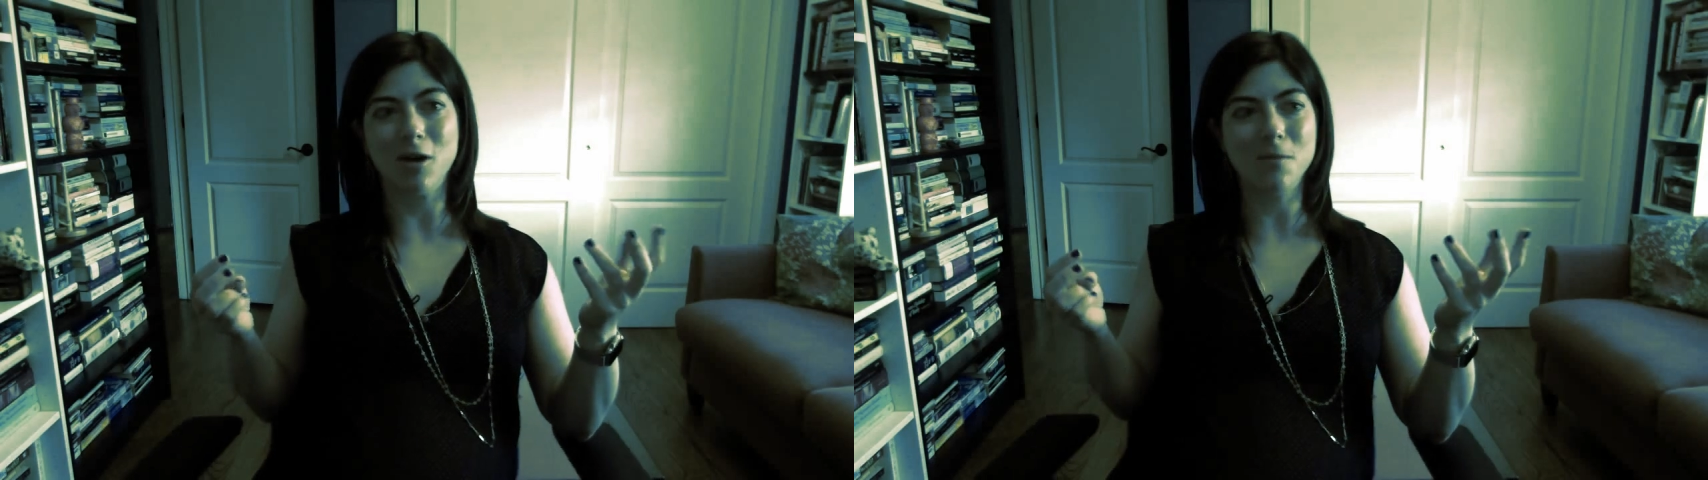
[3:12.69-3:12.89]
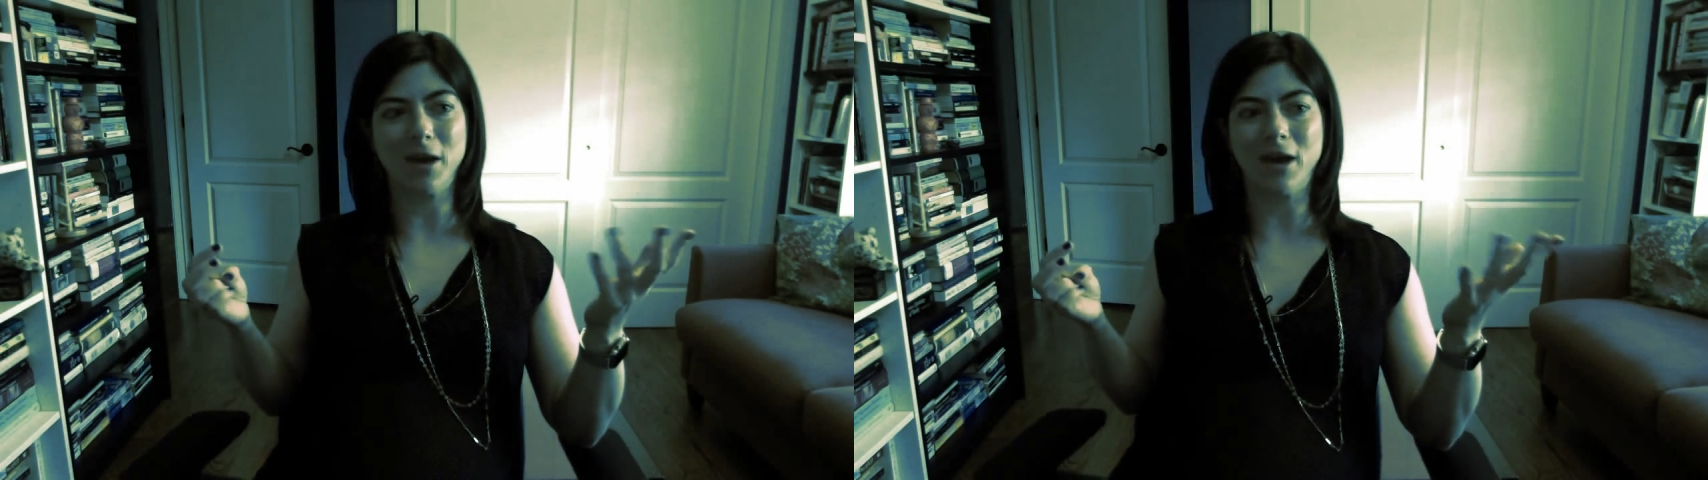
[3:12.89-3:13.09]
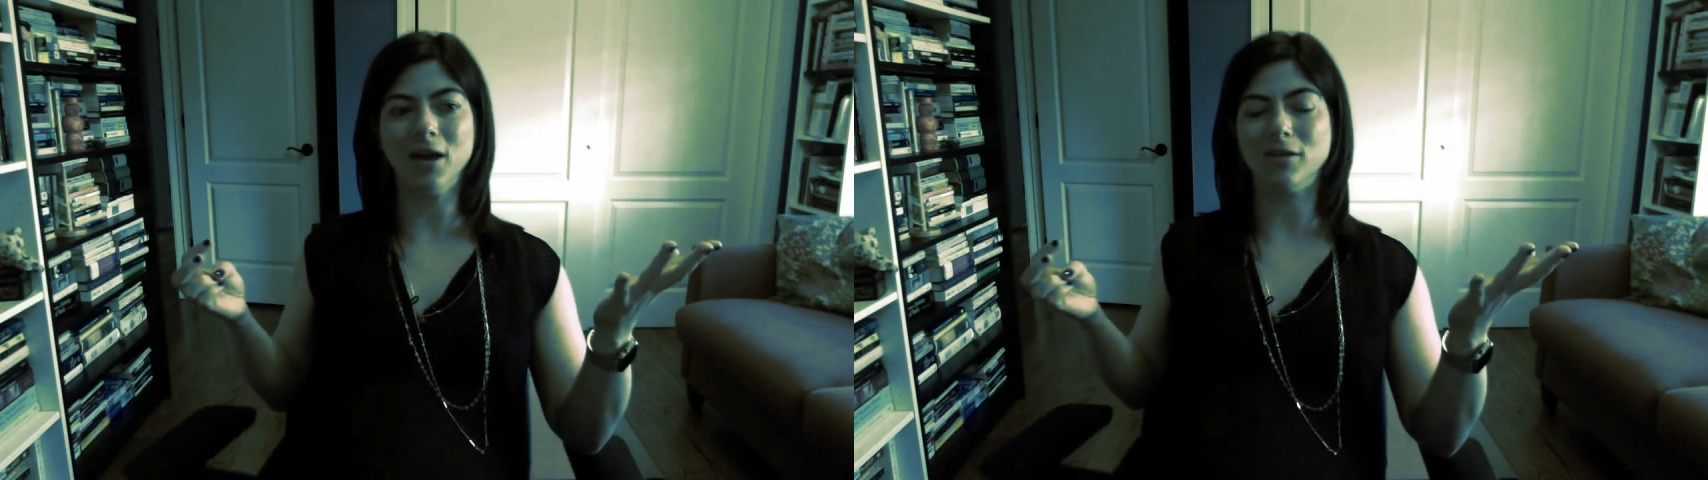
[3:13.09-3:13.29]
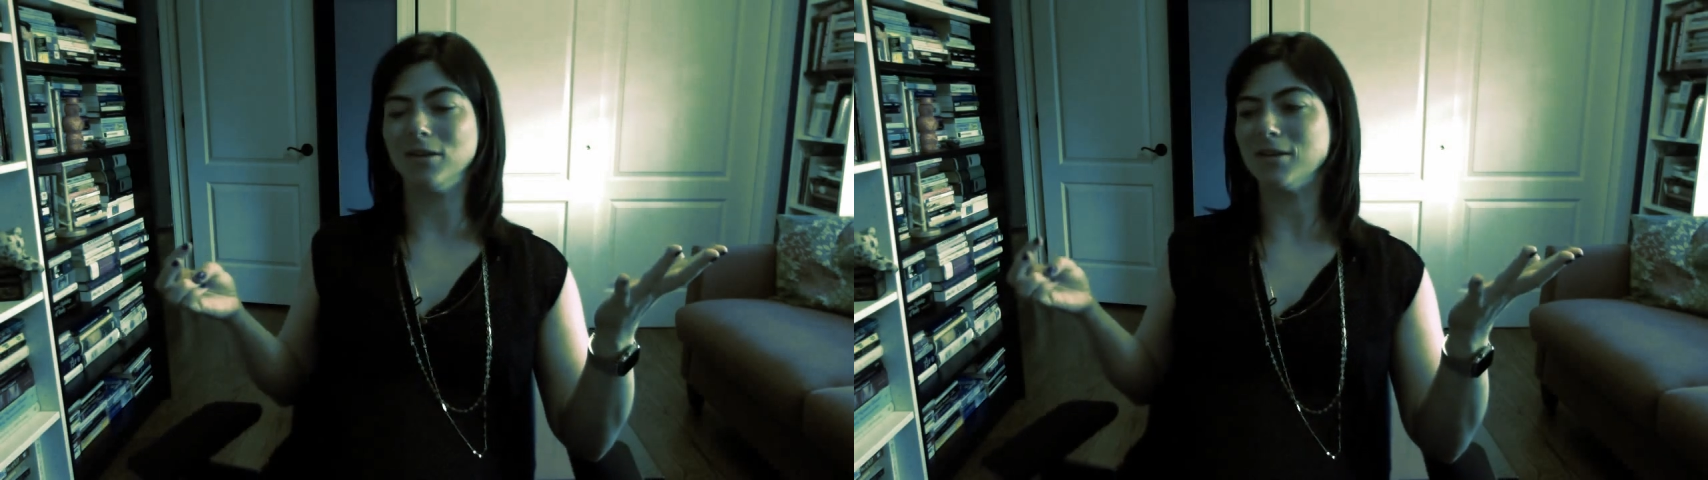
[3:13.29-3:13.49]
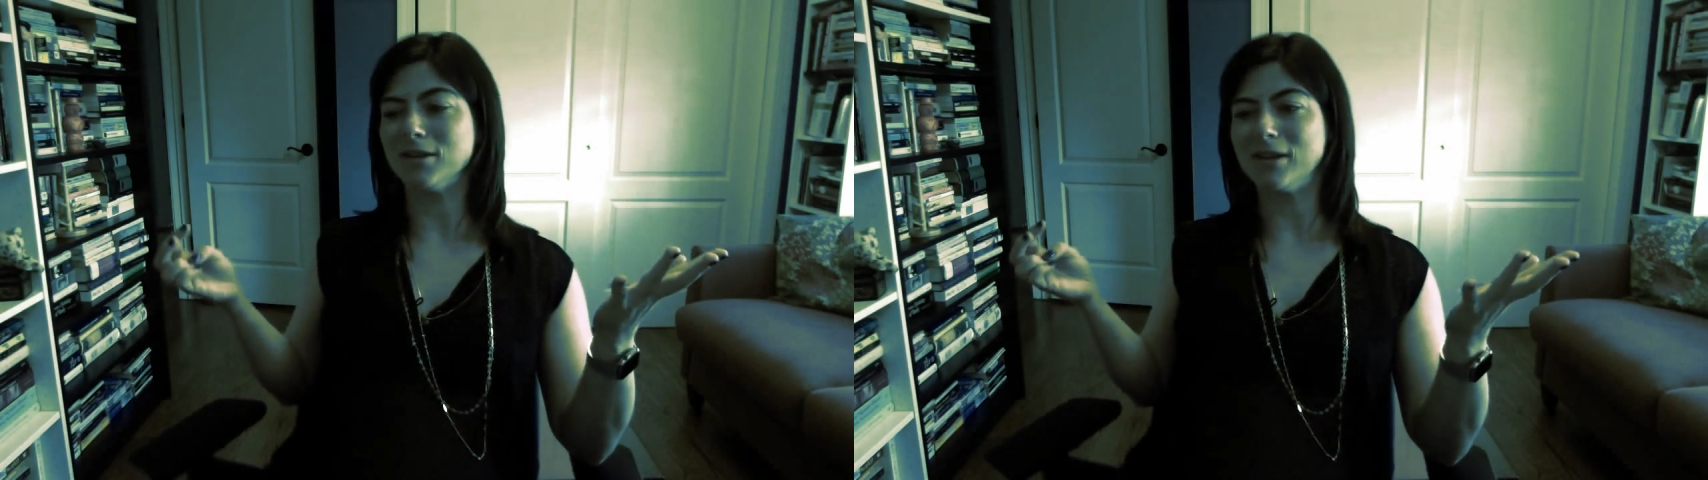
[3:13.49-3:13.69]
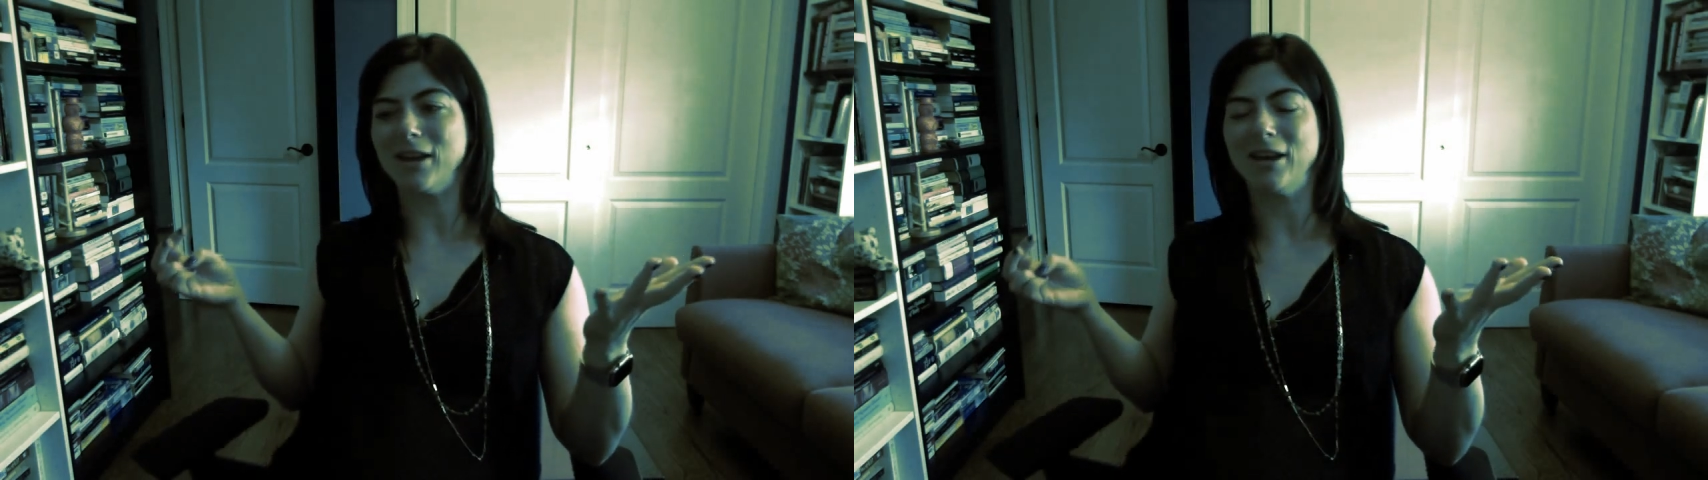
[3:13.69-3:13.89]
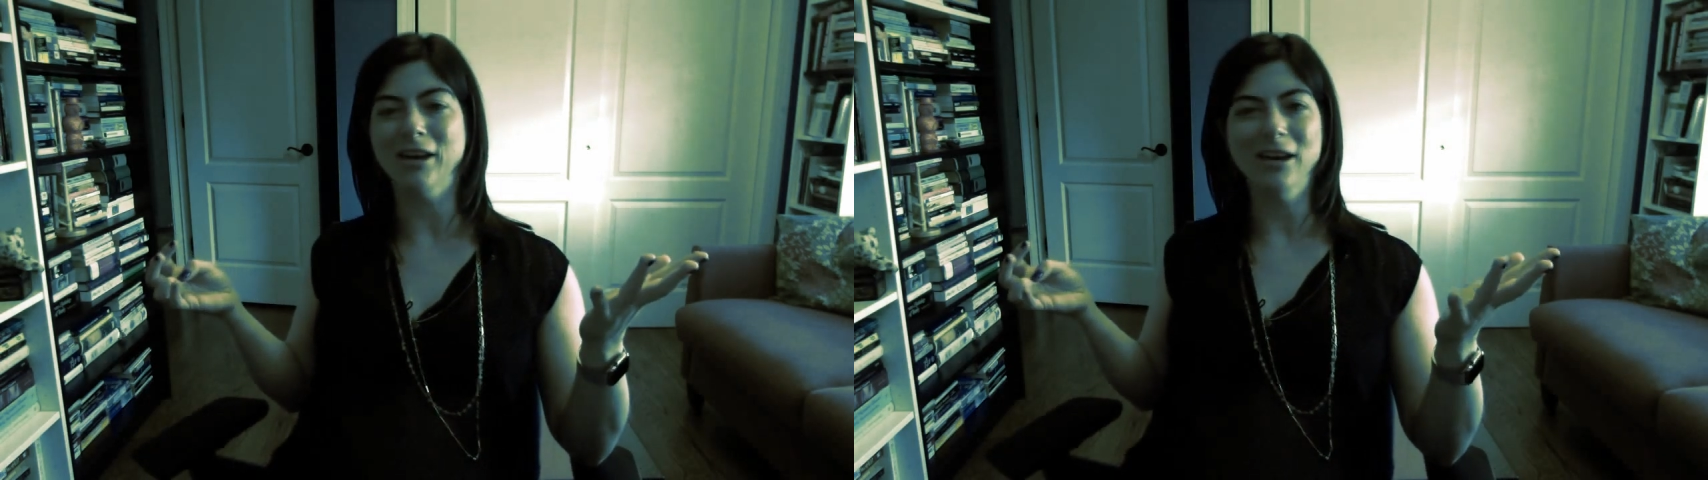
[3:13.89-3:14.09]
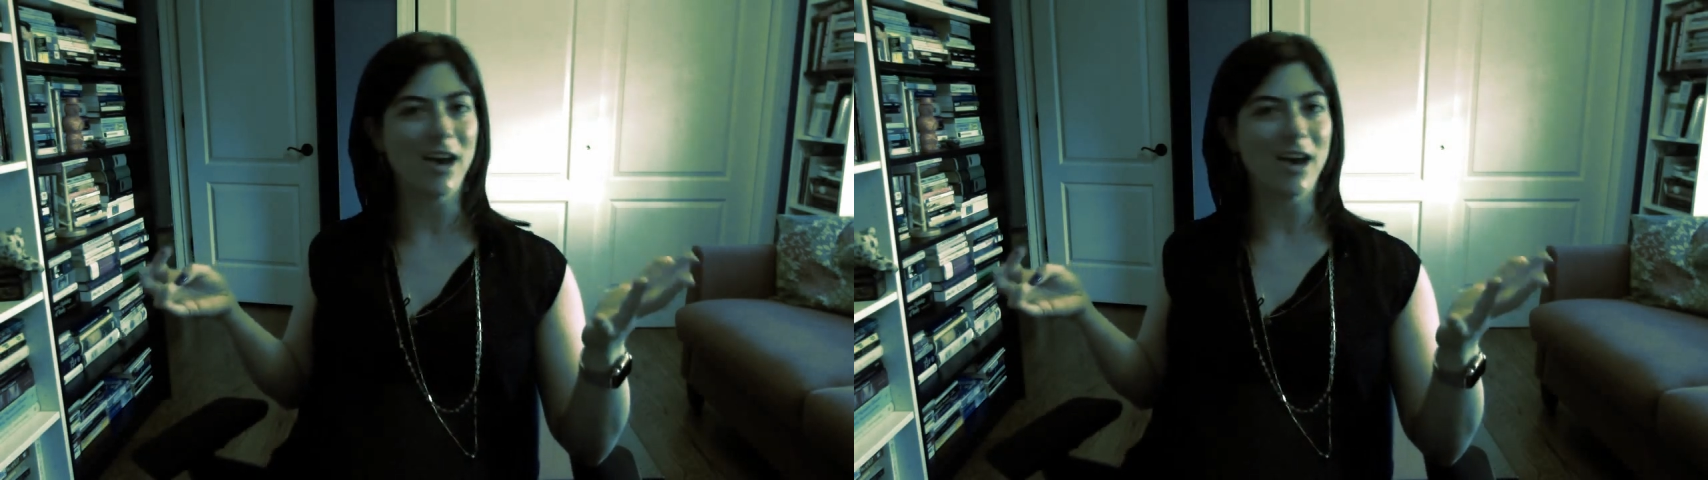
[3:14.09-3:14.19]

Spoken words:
oh my God, this is like